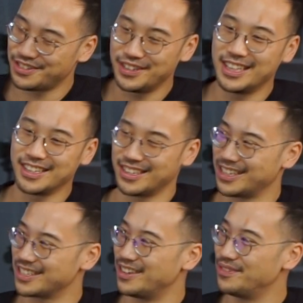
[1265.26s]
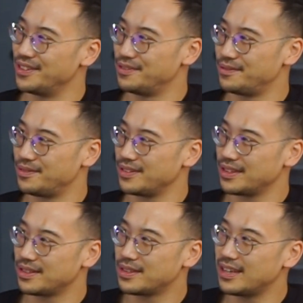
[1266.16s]
really good example of
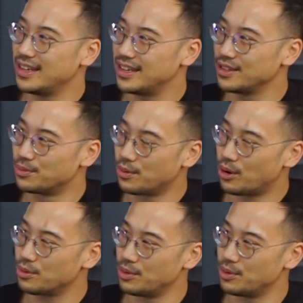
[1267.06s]
taking the wrong